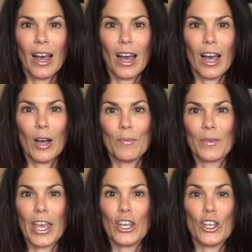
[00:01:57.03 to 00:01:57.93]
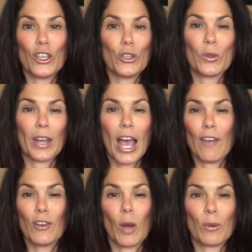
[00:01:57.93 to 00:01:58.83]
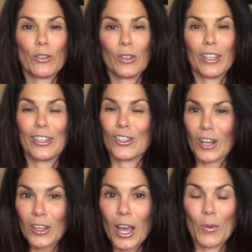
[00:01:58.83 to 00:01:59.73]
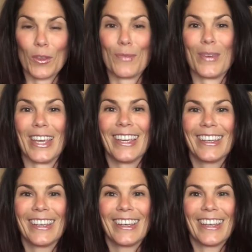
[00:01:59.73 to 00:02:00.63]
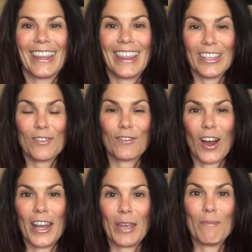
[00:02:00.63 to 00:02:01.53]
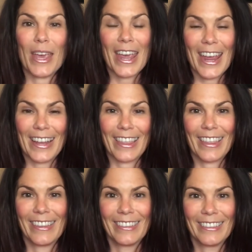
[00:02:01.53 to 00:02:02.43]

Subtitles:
And you could have an opportunity to share that with me this Friday, May 8th.